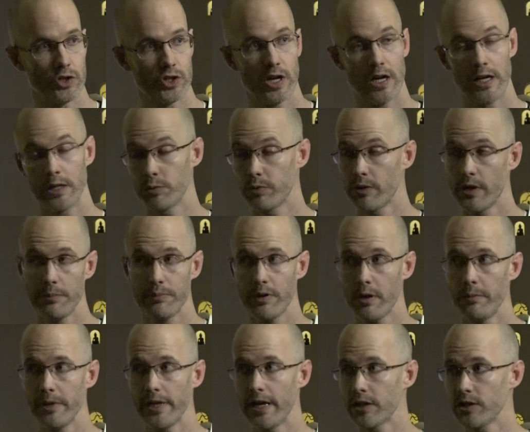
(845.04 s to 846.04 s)
child, where I
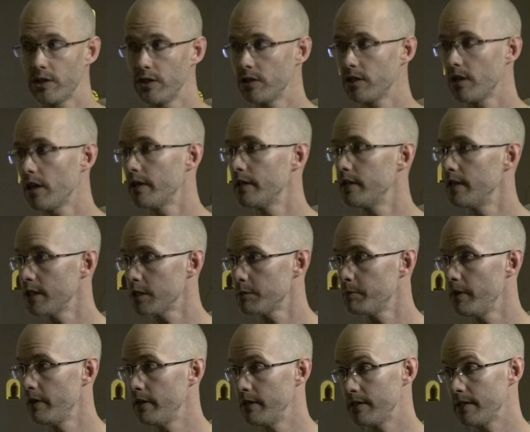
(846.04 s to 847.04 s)
probably actually started
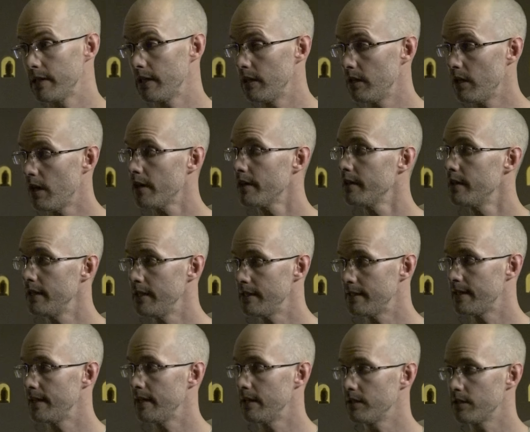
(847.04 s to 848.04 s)
experiencing a lot of these
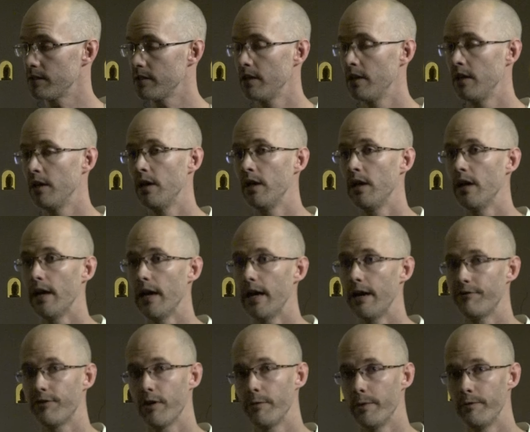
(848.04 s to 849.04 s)
things
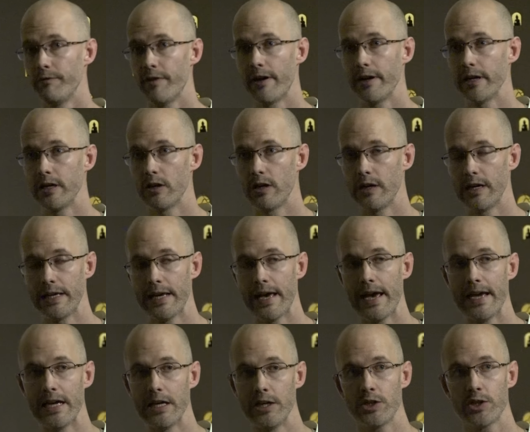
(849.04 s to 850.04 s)
uh, from a very early
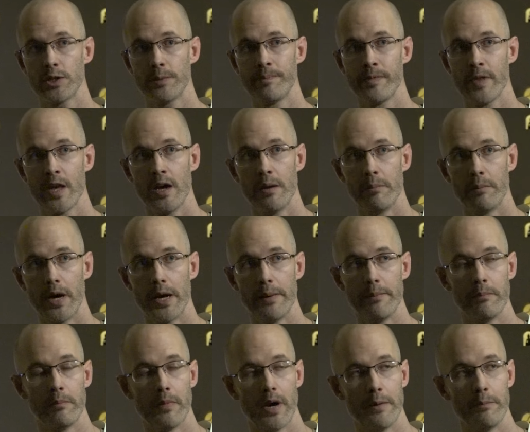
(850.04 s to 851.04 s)
age.
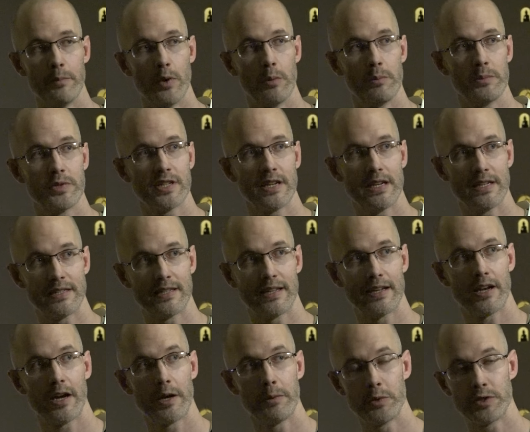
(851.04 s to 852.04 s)
My my mum says
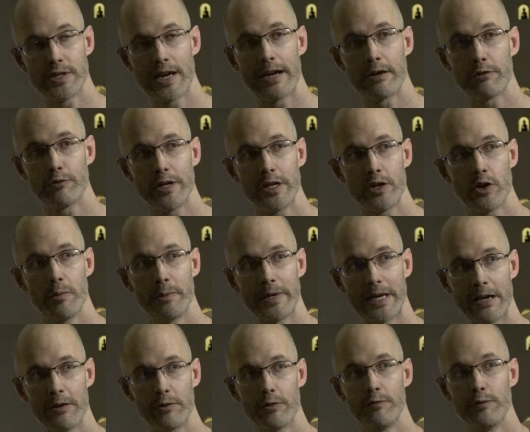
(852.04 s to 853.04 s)
that I was angry
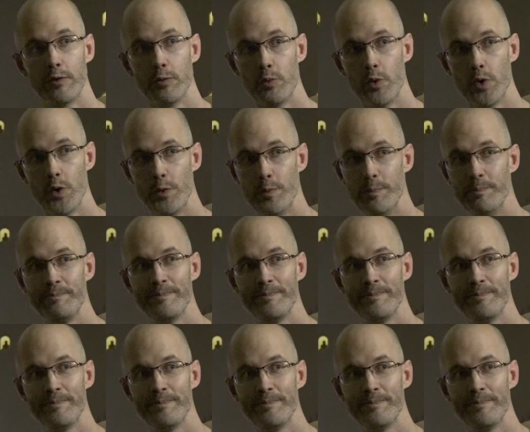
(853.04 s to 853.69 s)
coming out of the womb.